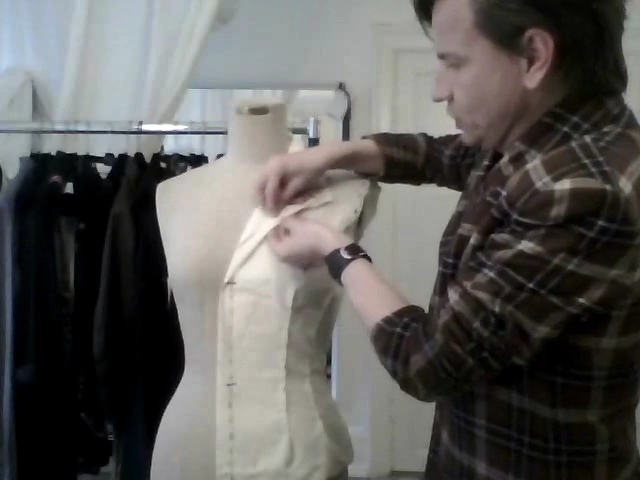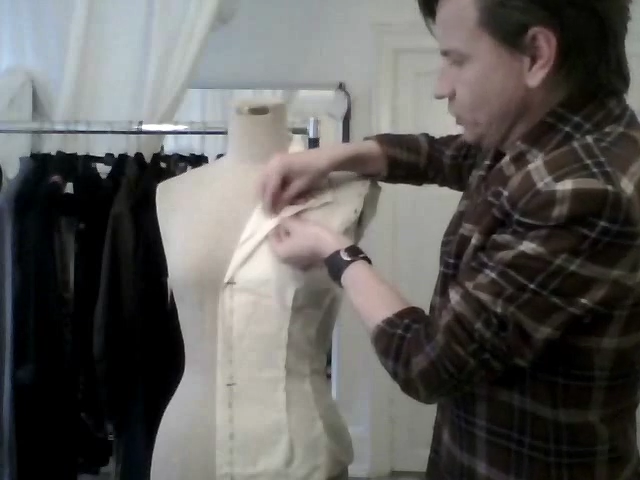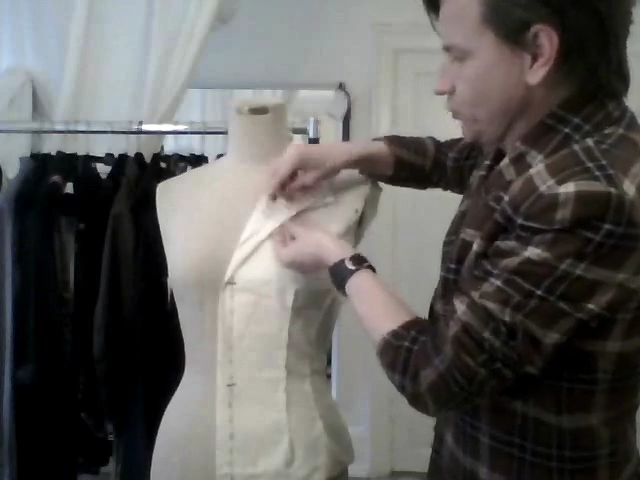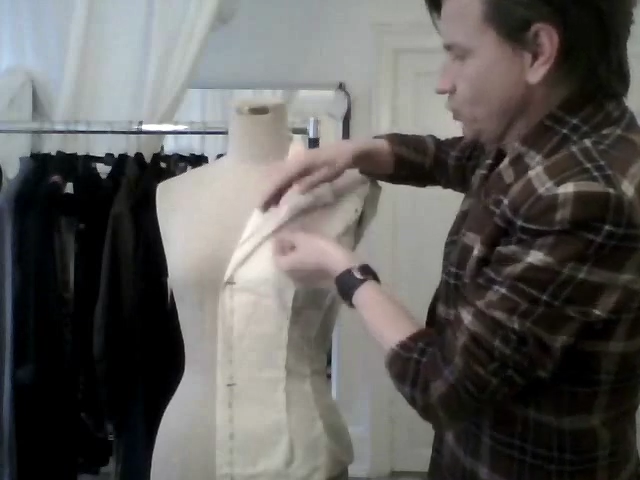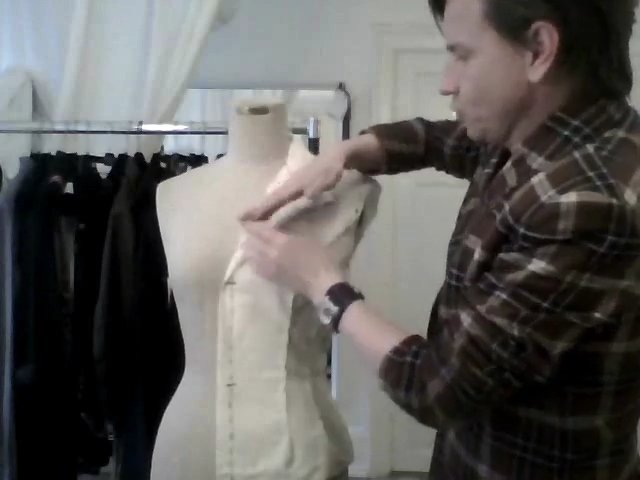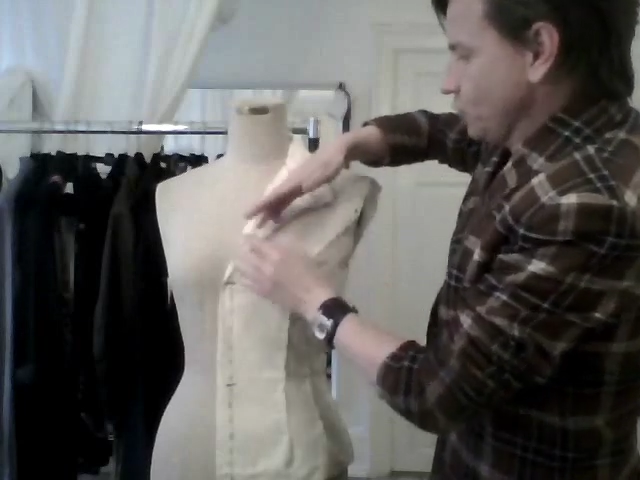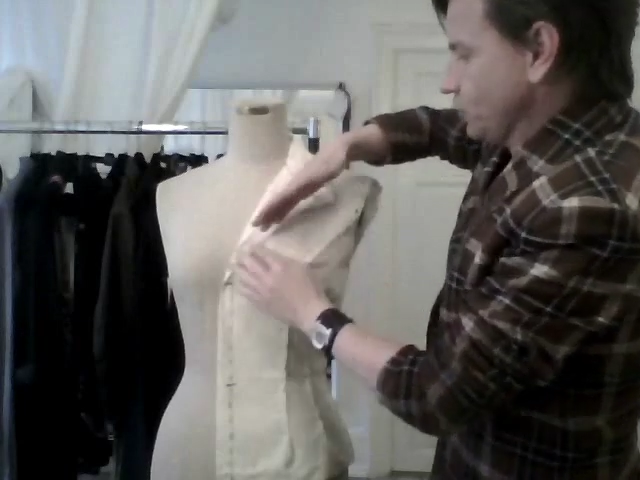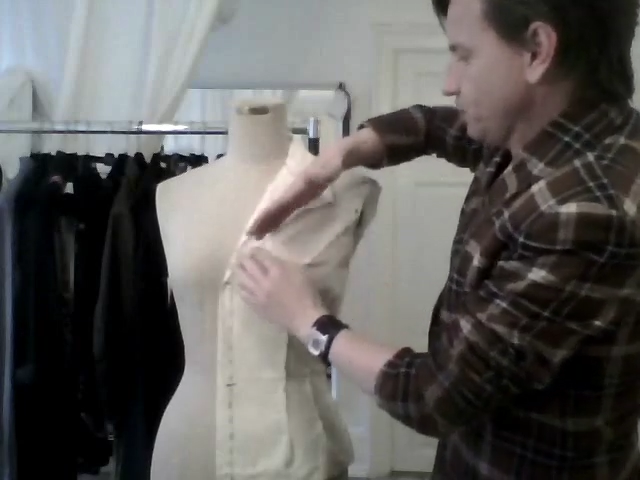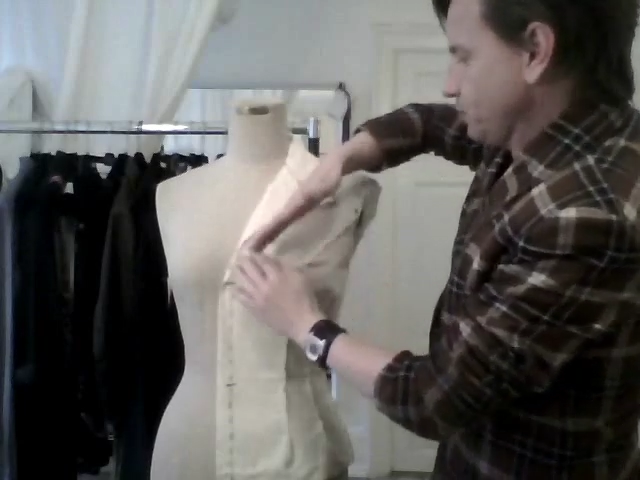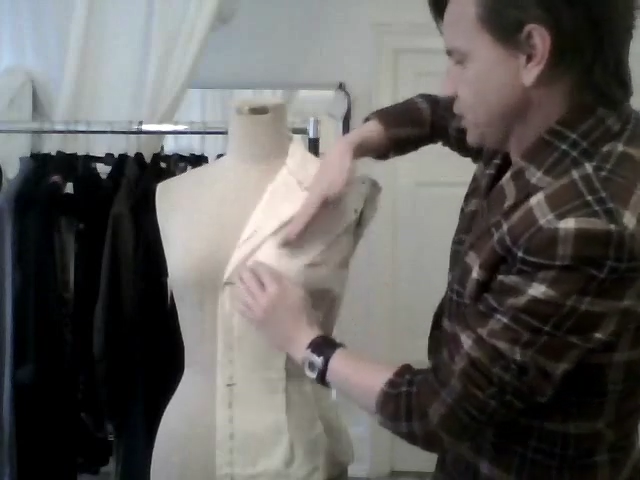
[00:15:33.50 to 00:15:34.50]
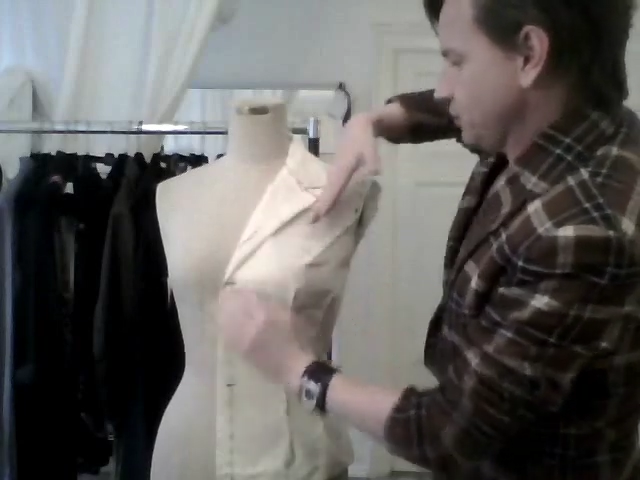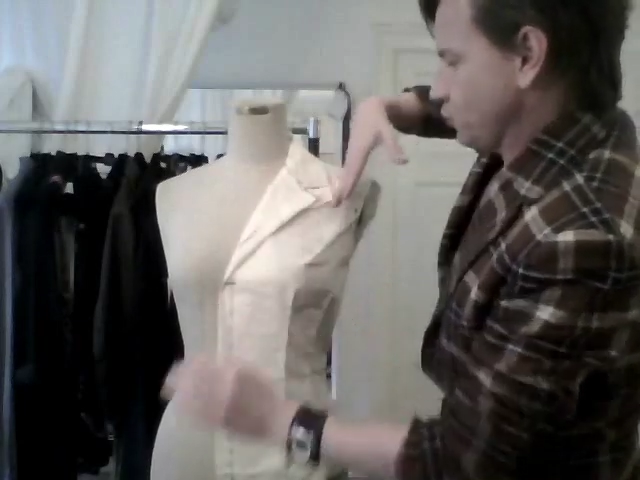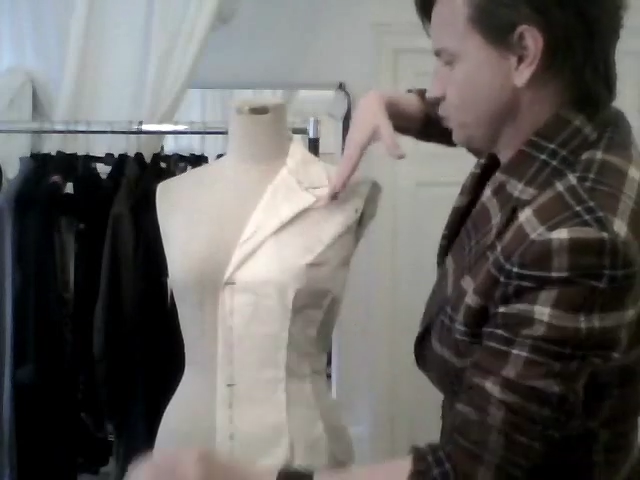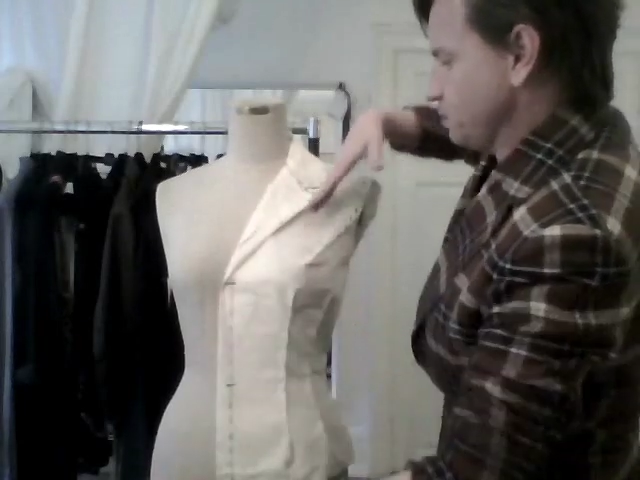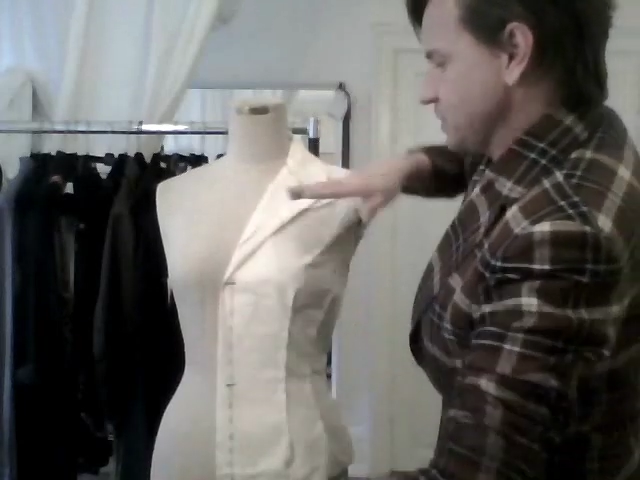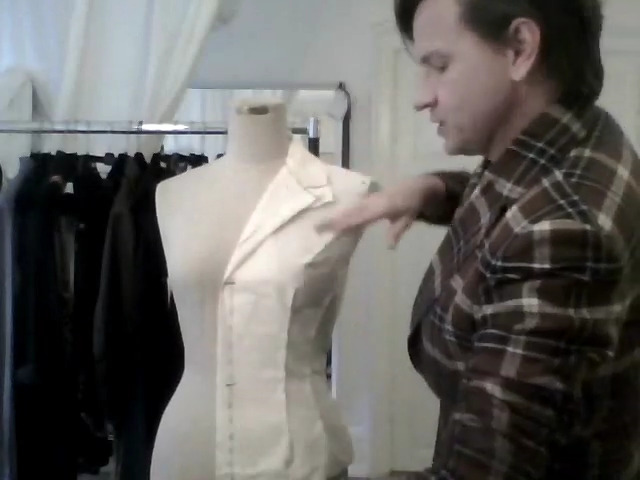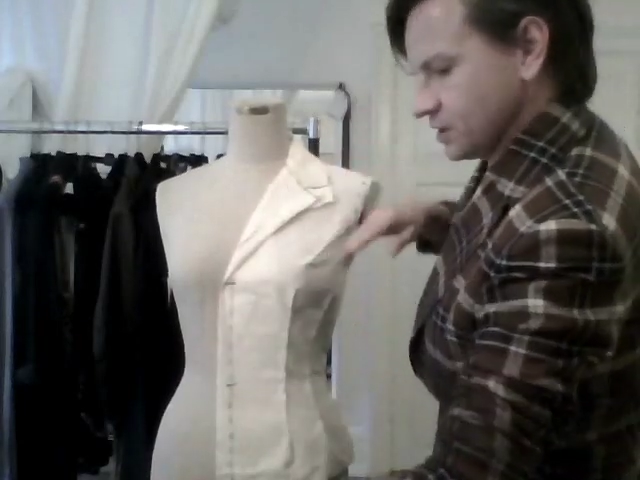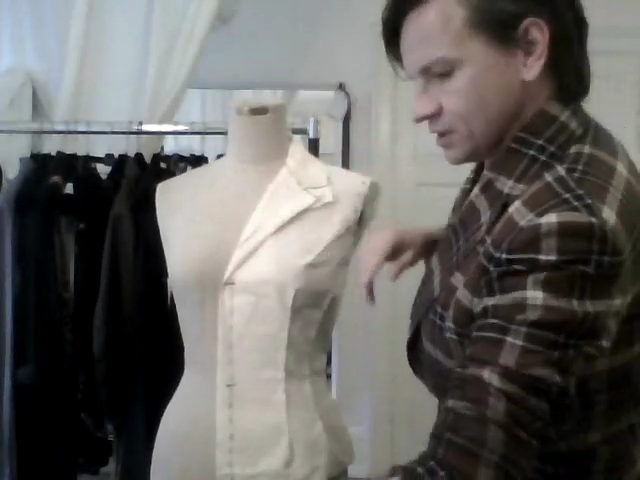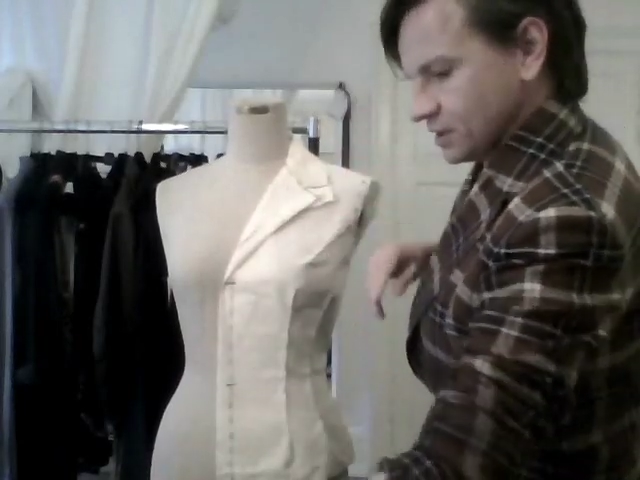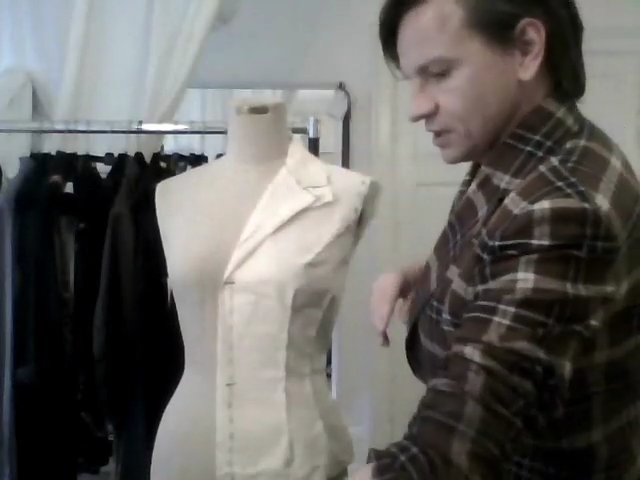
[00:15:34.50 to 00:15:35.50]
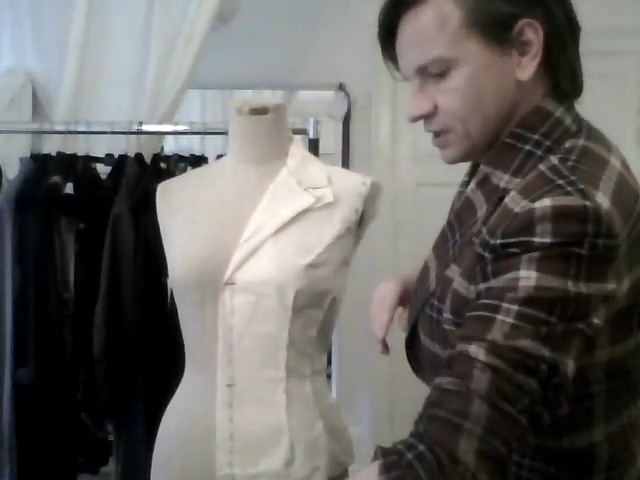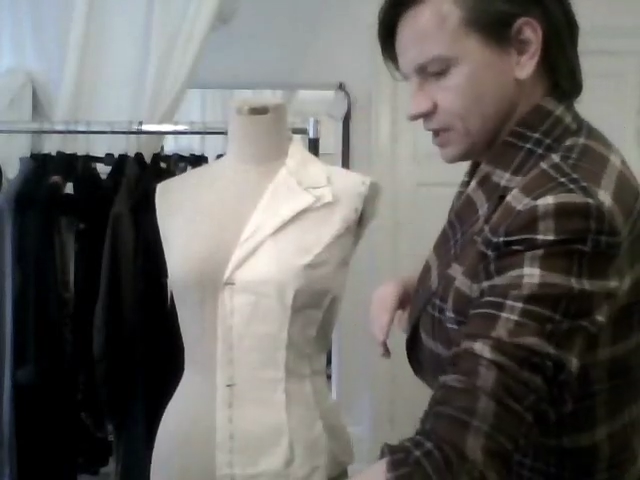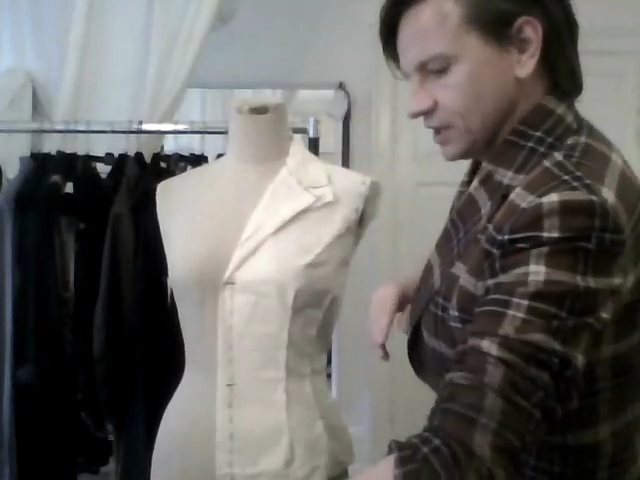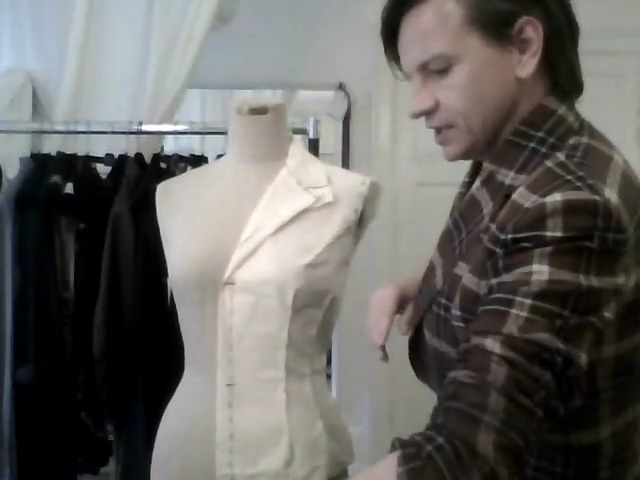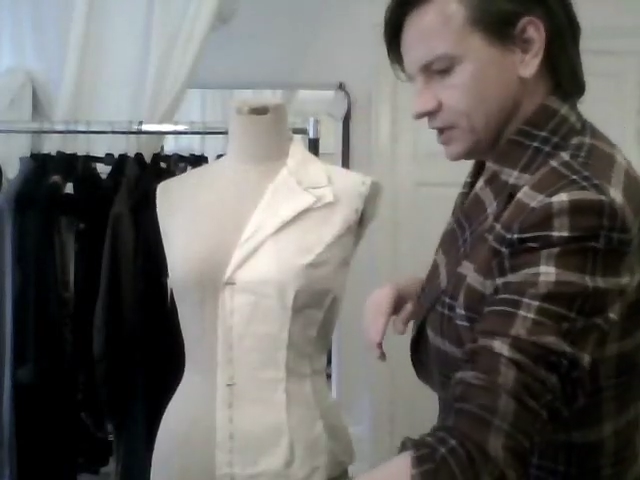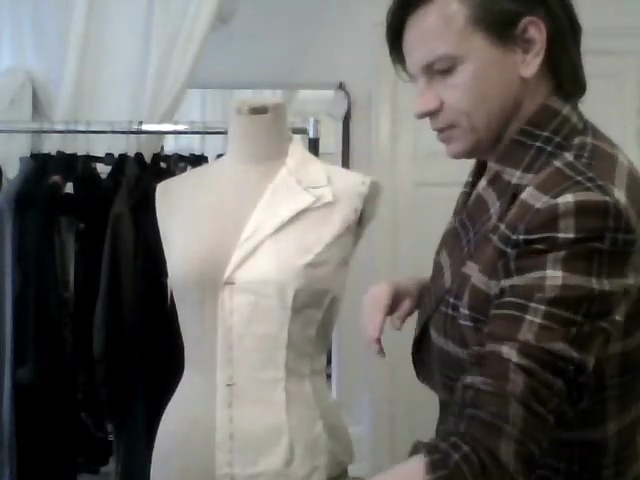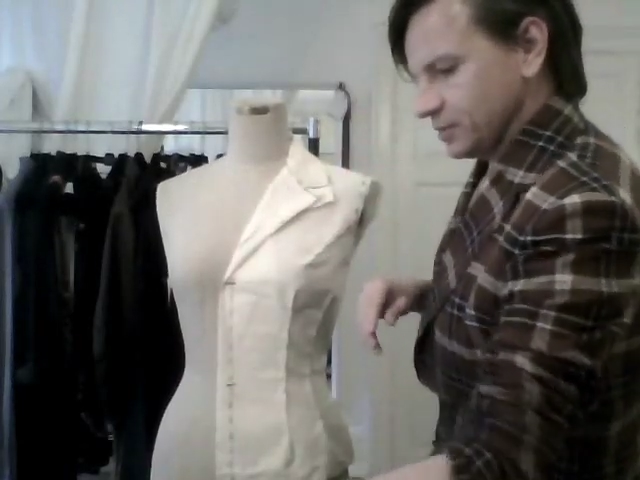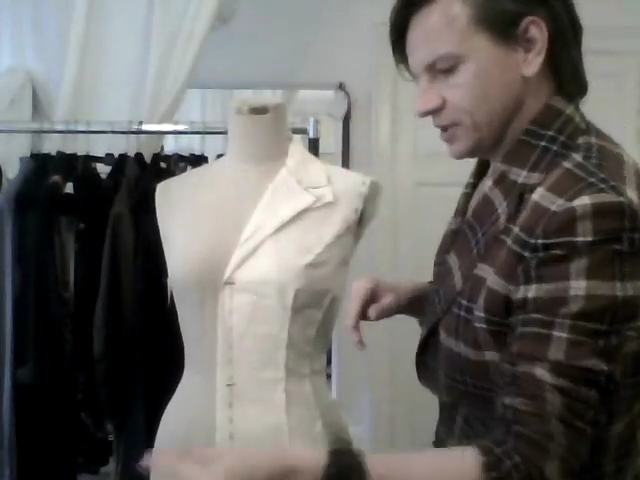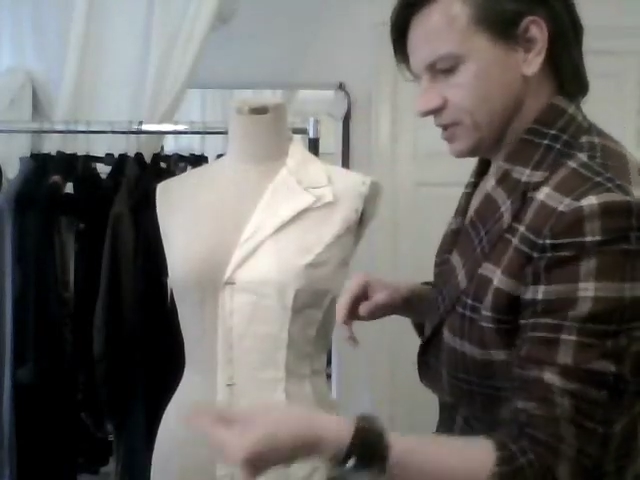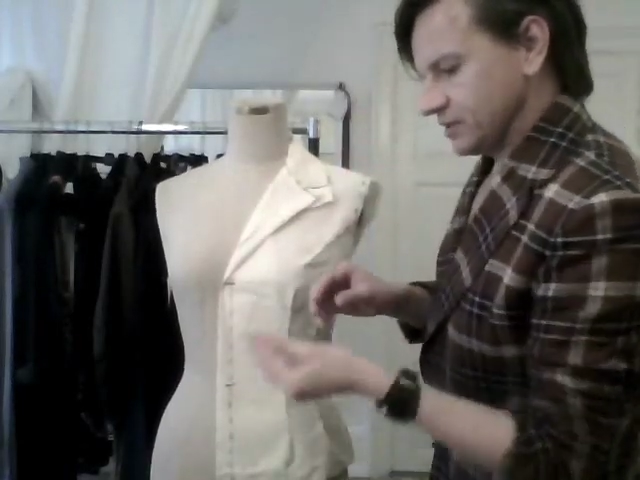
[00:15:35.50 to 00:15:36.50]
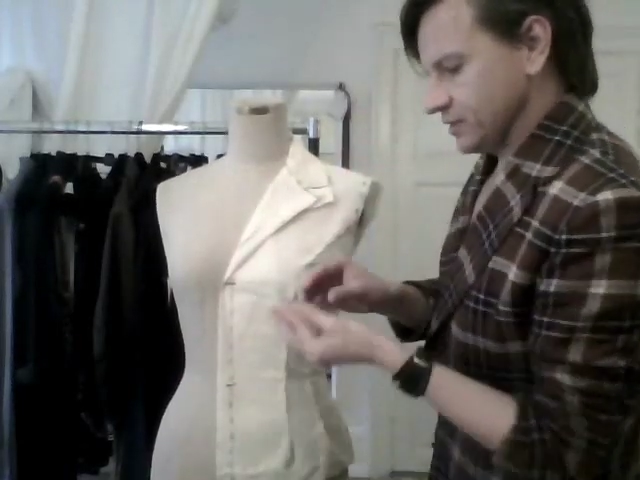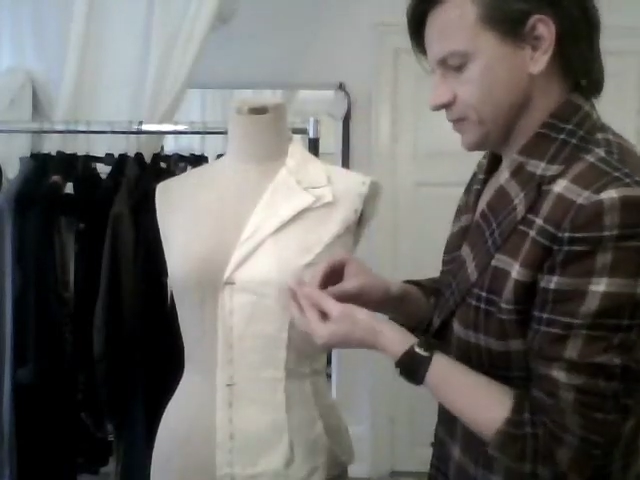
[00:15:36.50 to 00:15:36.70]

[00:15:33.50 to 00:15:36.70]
If you want it maybe to be a little bit